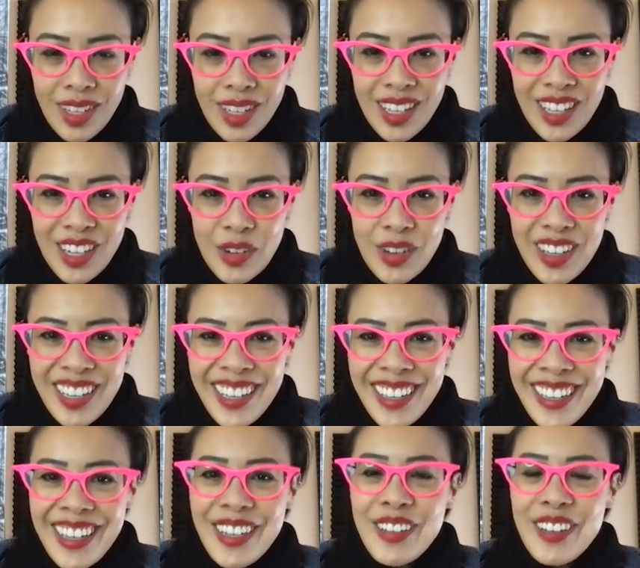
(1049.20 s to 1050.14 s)
you know, it,
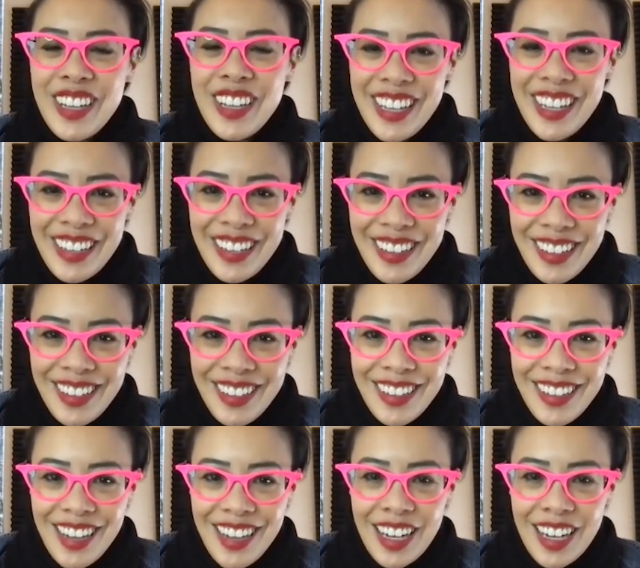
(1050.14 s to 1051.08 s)
it, it
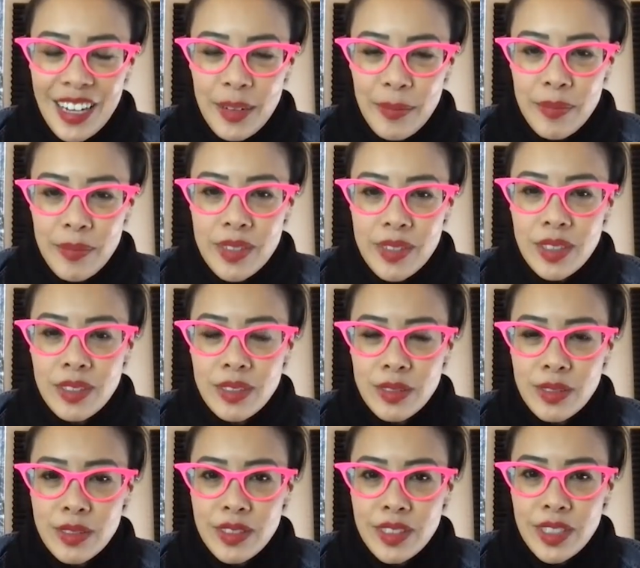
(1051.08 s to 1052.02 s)
um,
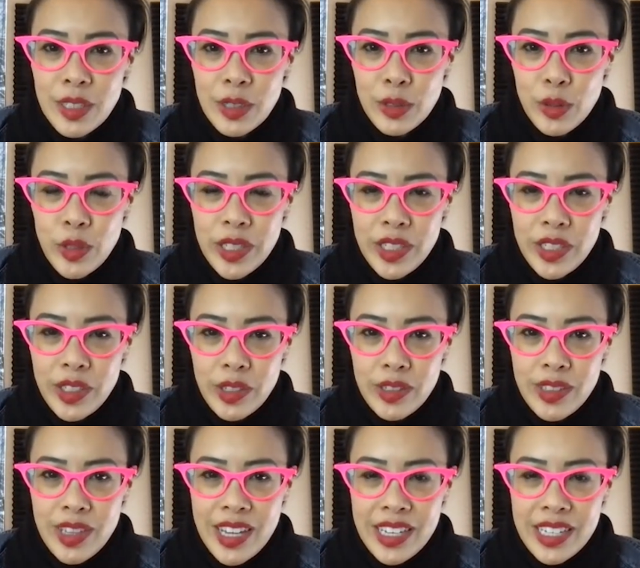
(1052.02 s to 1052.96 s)
so, you know, Lloyd,
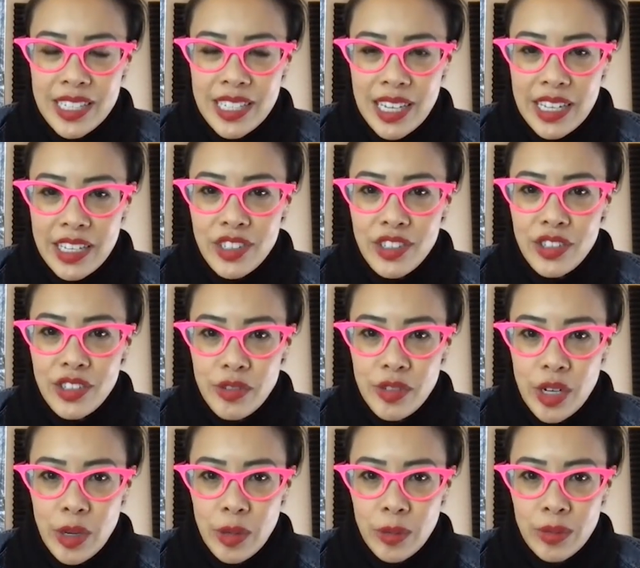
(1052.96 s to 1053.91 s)
your thing is like, you
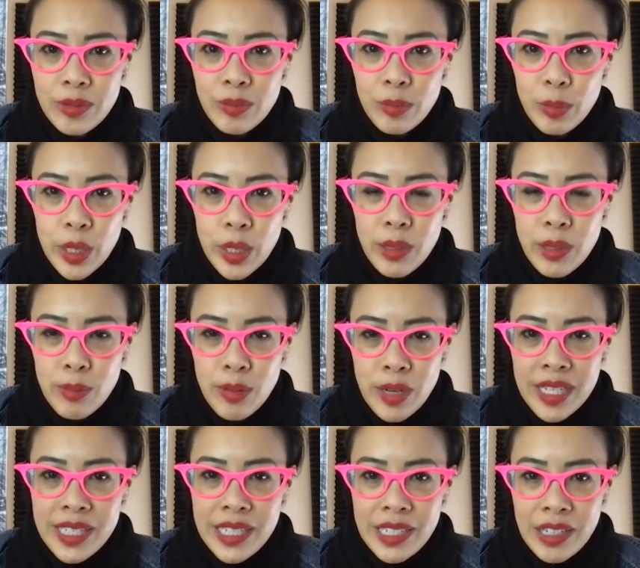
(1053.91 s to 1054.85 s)
don't put the
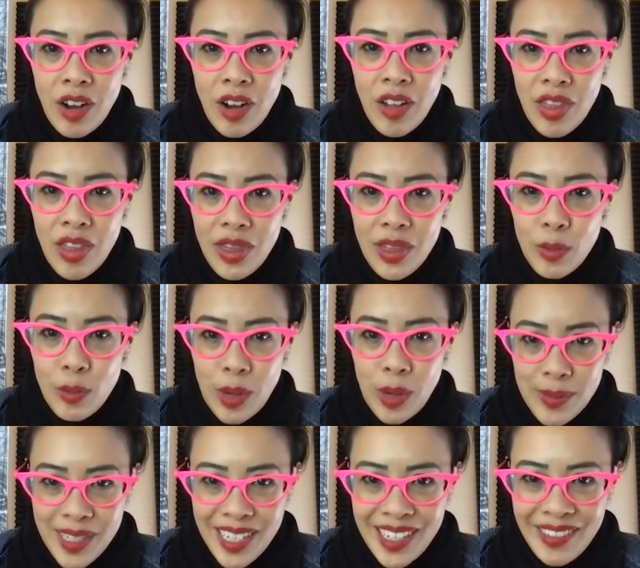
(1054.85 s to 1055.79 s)
pricing on the
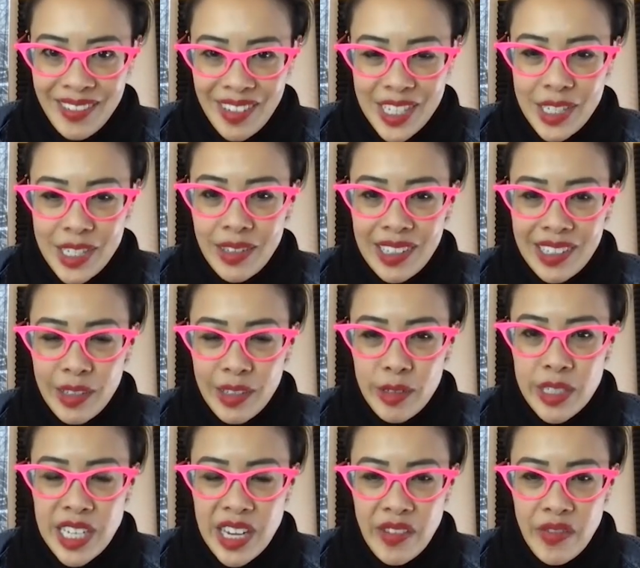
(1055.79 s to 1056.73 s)
website, right? So like, there
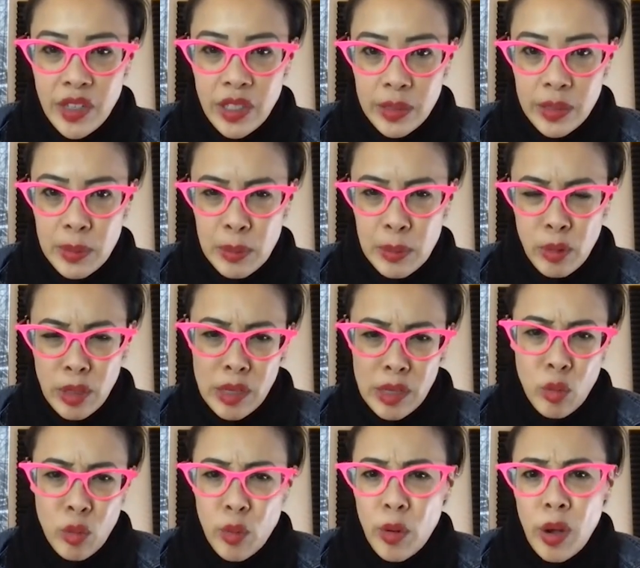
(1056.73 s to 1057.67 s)
are definitely people who are like,
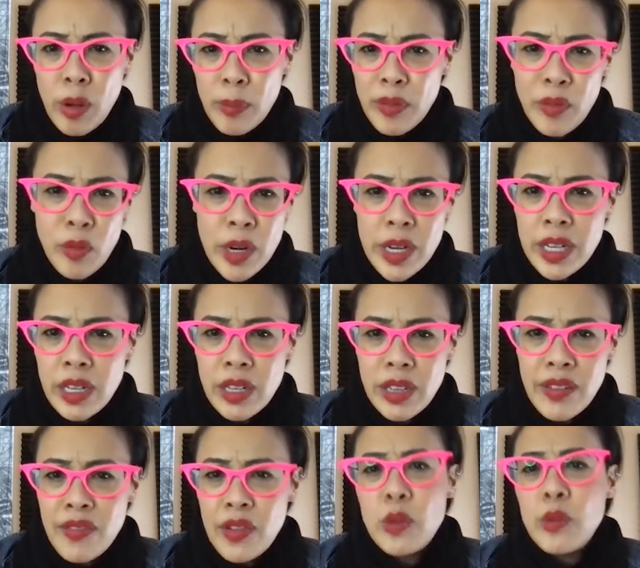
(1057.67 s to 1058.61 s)
well, before I get on
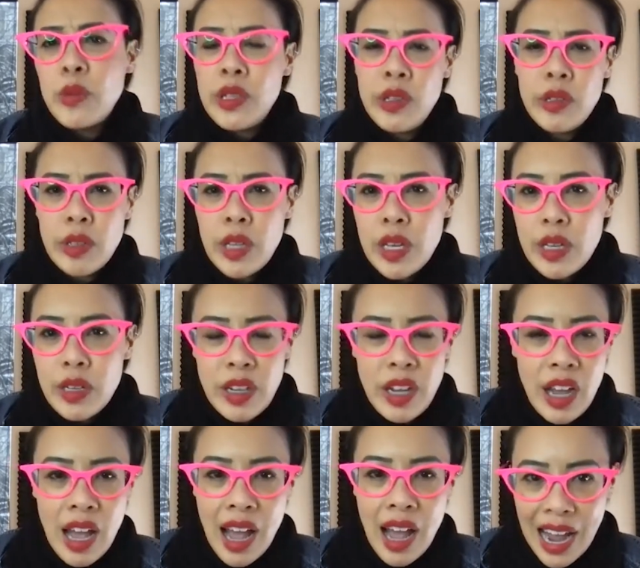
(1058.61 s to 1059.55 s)
the phone with you, like,
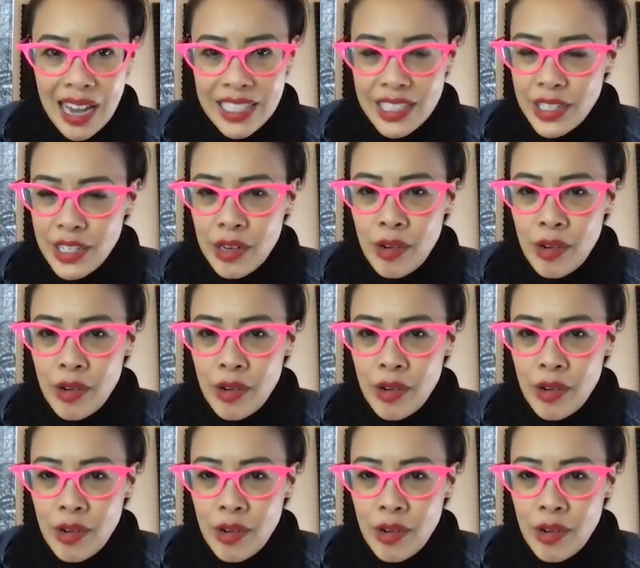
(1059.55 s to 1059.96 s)
I need to